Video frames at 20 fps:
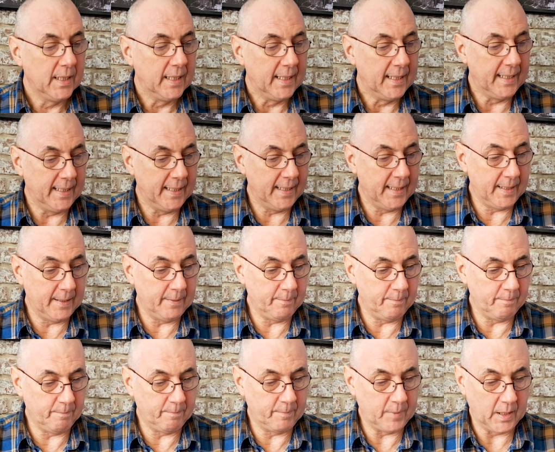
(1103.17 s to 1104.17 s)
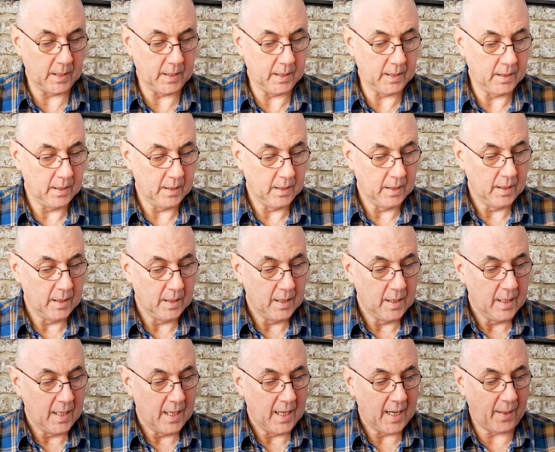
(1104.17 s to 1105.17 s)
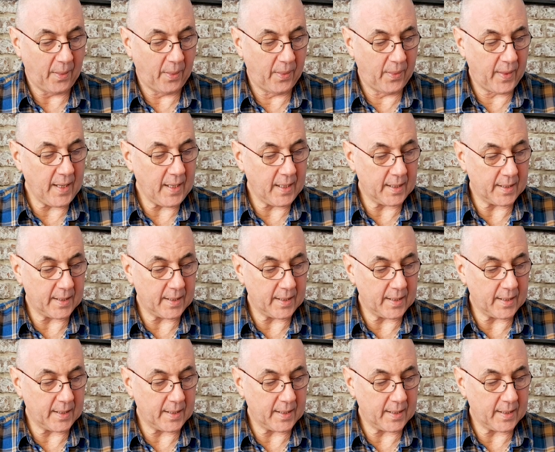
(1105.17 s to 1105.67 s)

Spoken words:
I think